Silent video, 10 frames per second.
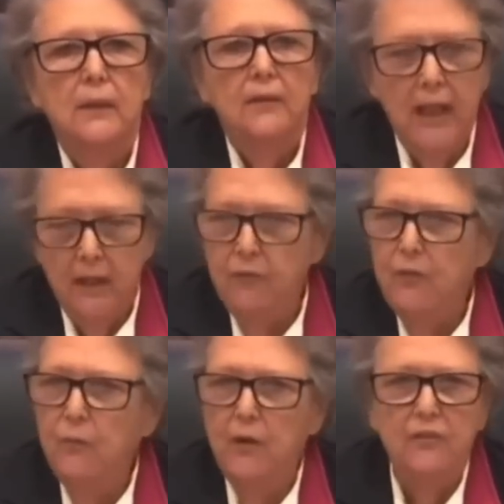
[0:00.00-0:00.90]
that if
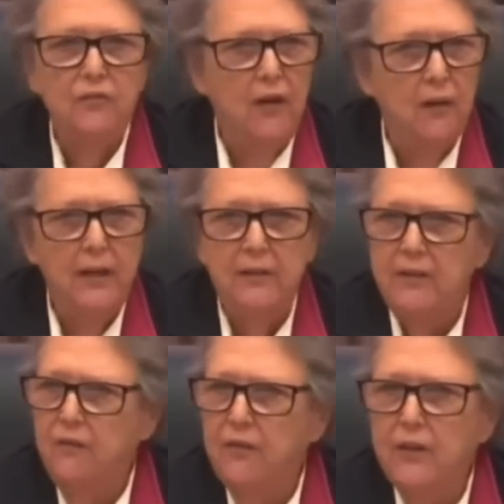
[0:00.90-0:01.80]
it was very
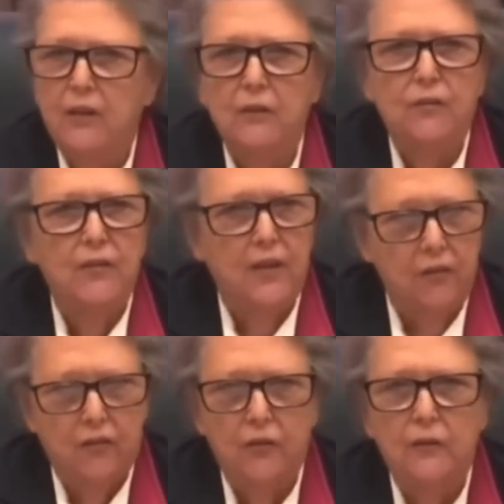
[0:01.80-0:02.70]
difficult for their
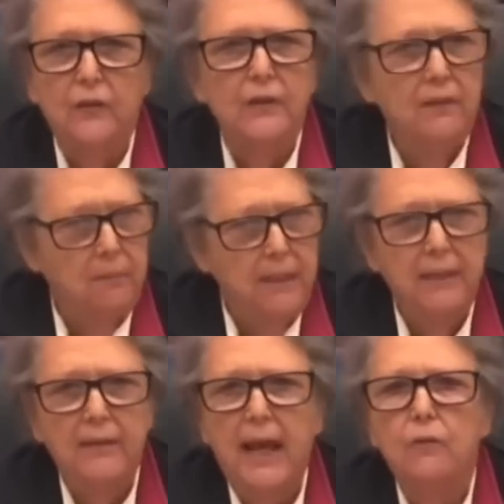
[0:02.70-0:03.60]
children to be
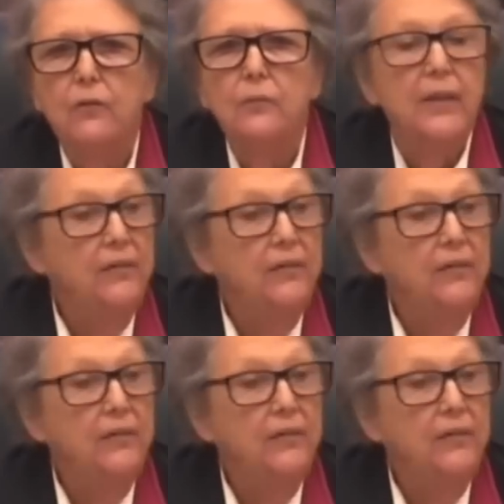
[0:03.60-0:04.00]
in that room,